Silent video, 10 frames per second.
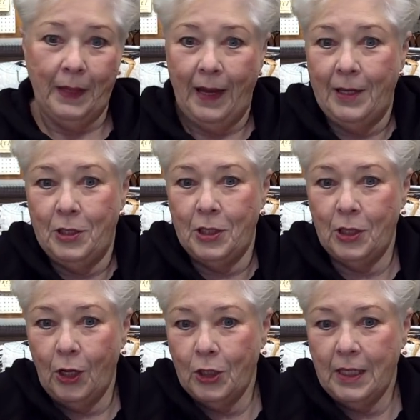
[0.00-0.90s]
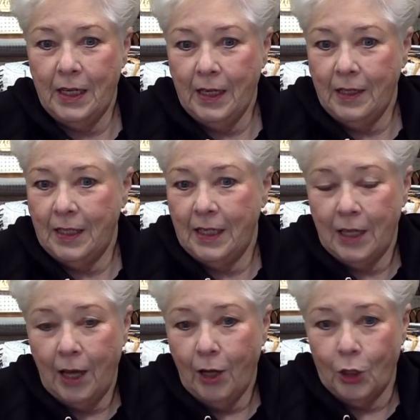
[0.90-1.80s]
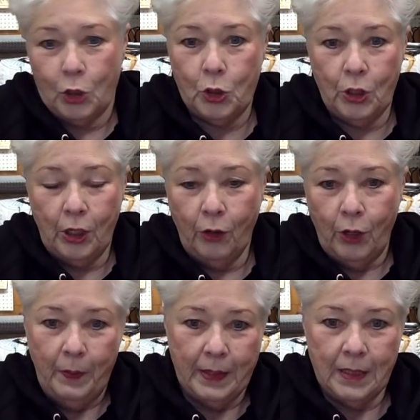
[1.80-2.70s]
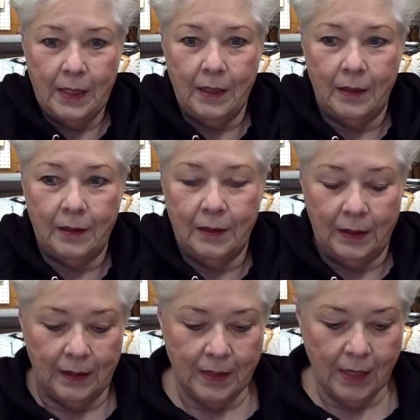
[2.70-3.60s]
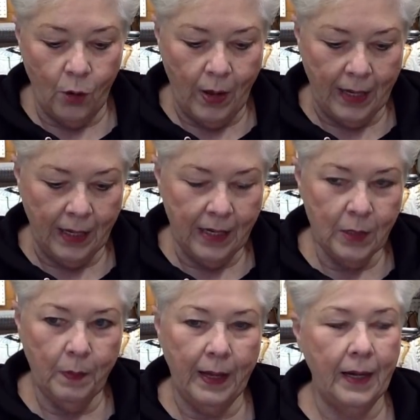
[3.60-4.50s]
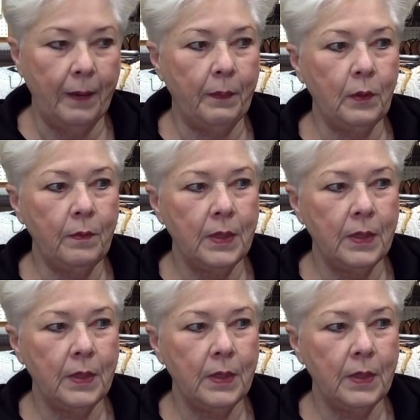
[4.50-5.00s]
I just thought $10, no big deal. So I canned pineapple,